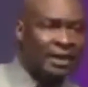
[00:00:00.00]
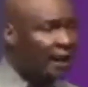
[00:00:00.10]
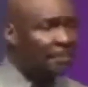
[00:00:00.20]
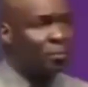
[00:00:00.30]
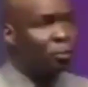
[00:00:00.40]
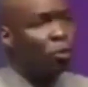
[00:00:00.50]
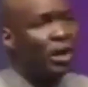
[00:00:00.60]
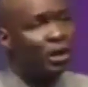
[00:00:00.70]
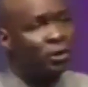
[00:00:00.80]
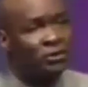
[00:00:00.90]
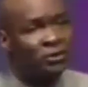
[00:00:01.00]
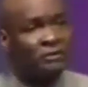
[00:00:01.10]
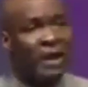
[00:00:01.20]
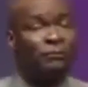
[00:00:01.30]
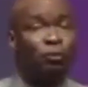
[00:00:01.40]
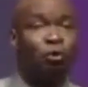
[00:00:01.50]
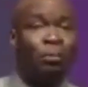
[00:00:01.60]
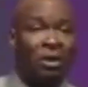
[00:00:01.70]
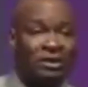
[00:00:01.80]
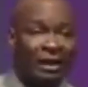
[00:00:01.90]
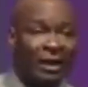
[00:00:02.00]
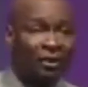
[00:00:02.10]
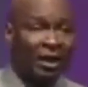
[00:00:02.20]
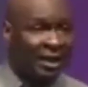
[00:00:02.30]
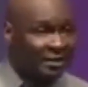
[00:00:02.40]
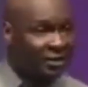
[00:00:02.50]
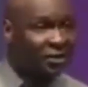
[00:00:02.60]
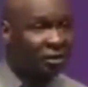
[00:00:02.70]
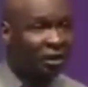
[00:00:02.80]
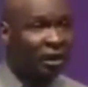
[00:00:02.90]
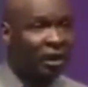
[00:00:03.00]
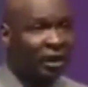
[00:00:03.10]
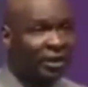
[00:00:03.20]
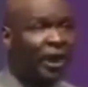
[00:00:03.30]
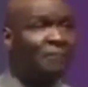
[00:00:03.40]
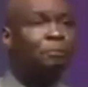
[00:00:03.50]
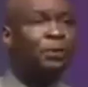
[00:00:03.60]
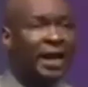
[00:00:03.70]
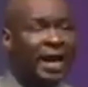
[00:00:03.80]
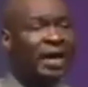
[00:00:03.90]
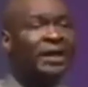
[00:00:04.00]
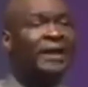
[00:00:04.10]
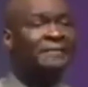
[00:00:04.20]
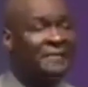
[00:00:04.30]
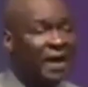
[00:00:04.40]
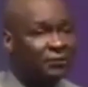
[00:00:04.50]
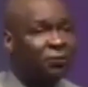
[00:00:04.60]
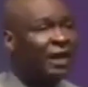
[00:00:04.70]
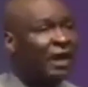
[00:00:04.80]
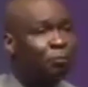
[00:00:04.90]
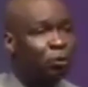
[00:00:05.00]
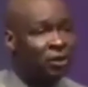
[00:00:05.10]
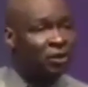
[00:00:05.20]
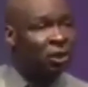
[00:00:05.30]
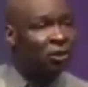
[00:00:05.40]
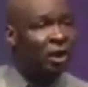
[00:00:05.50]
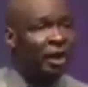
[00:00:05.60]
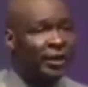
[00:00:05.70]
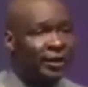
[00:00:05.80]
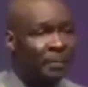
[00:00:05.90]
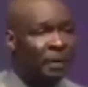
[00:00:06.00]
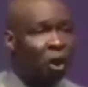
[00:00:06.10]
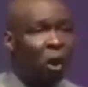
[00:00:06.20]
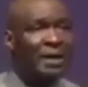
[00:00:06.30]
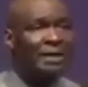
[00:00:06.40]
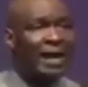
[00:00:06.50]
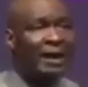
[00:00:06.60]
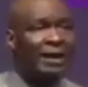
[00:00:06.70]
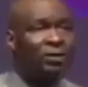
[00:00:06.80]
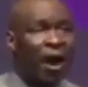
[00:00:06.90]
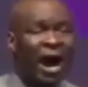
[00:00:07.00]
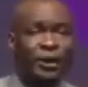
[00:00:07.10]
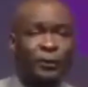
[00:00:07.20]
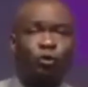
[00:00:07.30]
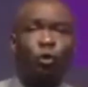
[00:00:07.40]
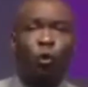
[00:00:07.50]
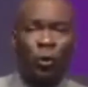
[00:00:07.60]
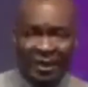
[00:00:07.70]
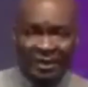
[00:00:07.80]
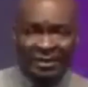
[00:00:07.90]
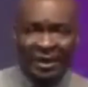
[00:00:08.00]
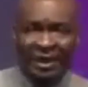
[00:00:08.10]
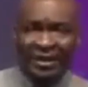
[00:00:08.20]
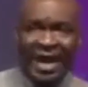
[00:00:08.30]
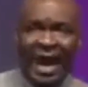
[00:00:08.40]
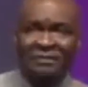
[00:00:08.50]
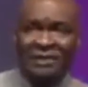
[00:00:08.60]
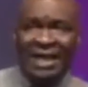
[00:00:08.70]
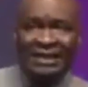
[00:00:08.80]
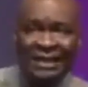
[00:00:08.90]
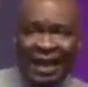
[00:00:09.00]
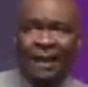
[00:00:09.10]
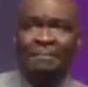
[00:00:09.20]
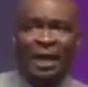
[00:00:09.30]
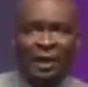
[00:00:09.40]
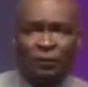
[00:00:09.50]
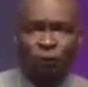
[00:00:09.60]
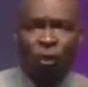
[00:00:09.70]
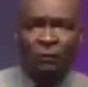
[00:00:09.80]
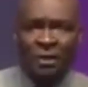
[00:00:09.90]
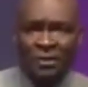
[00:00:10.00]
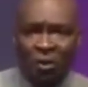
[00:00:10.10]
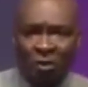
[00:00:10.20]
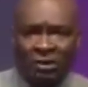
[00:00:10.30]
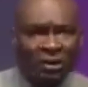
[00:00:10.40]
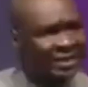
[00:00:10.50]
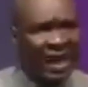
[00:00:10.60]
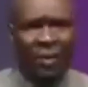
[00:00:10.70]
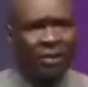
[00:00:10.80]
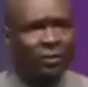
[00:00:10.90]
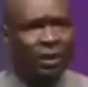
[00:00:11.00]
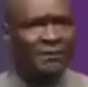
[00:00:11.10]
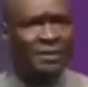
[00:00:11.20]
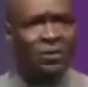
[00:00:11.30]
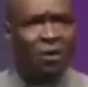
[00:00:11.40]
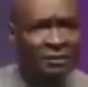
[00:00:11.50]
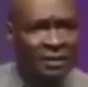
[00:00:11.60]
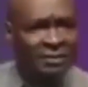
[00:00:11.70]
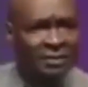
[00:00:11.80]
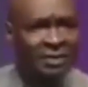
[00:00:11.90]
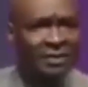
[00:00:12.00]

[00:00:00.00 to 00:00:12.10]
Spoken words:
There are people who cannot survive 2 months in an organization. They pray and they fast for that position. They become a director, and in 2 weeks, they have 39 mails full of insults. They say, I want to leave this office.